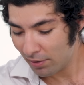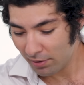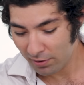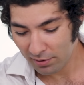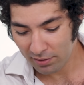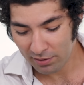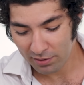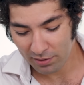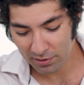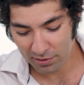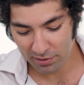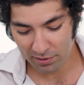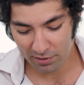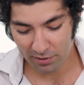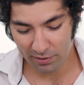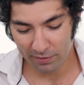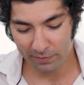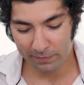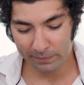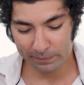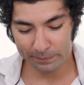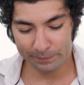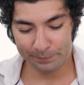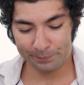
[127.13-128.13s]

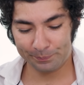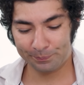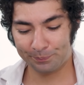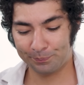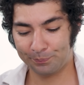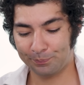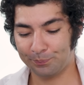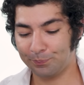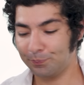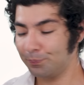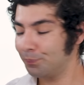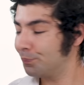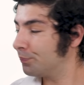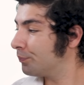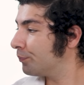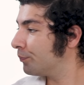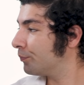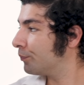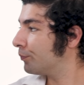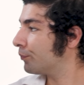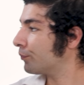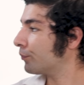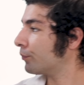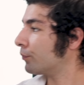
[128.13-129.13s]

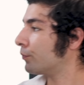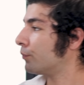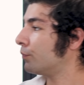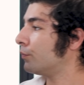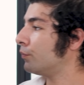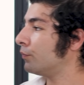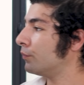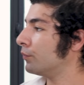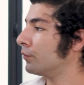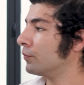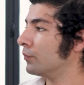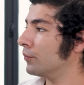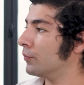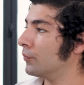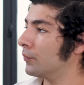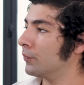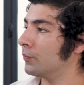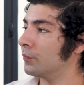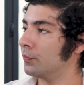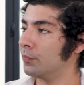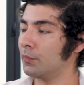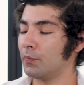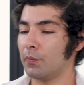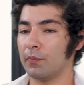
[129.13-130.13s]

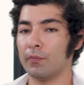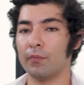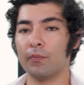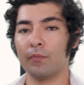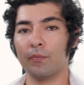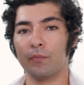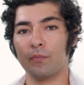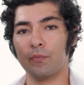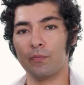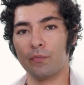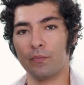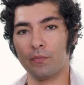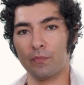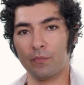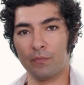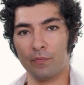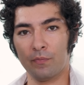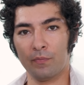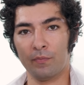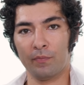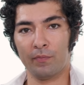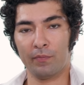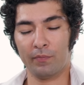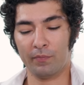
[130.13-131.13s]

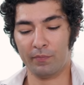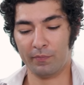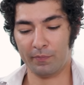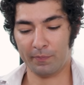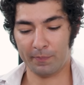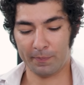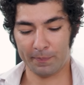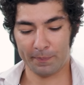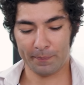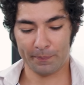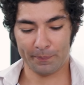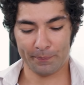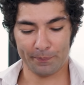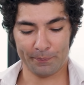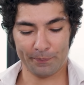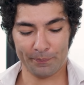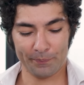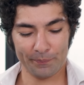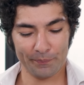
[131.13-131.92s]
[no speech]